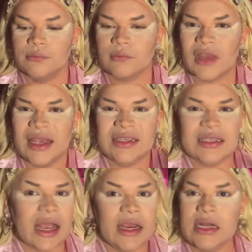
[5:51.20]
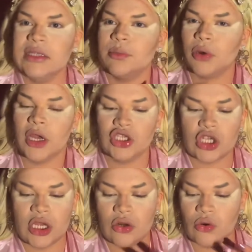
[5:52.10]
anxiety,
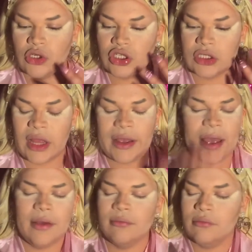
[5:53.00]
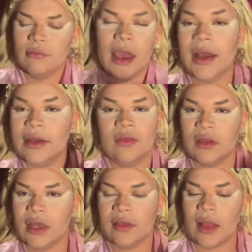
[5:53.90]
depression, or just like anything
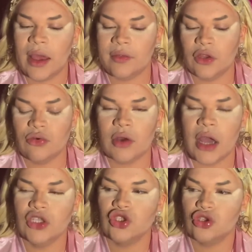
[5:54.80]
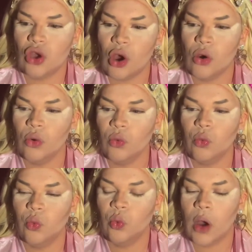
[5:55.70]
like that, then you guys know
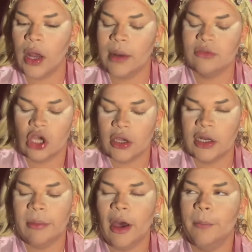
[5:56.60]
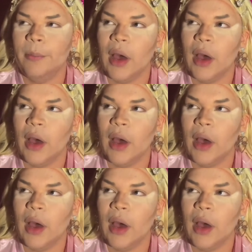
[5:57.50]
what I'm talking about.